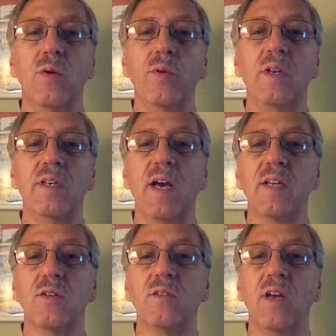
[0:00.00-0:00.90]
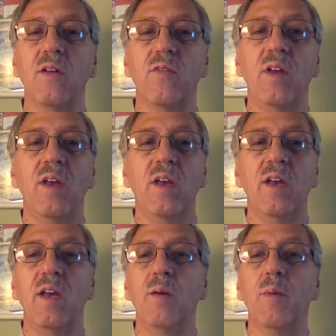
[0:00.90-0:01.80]
We need to ask ourselves,
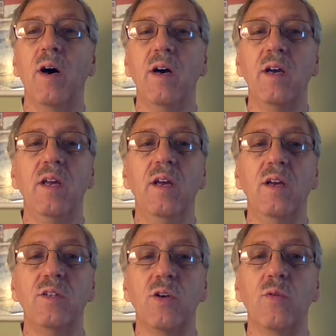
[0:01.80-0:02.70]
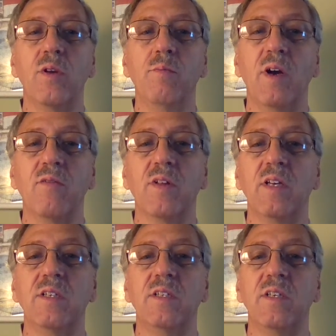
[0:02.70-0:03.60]
am I showing my
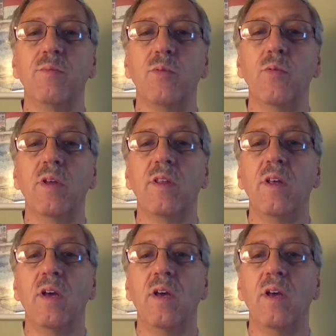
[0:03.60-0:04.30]
relationship with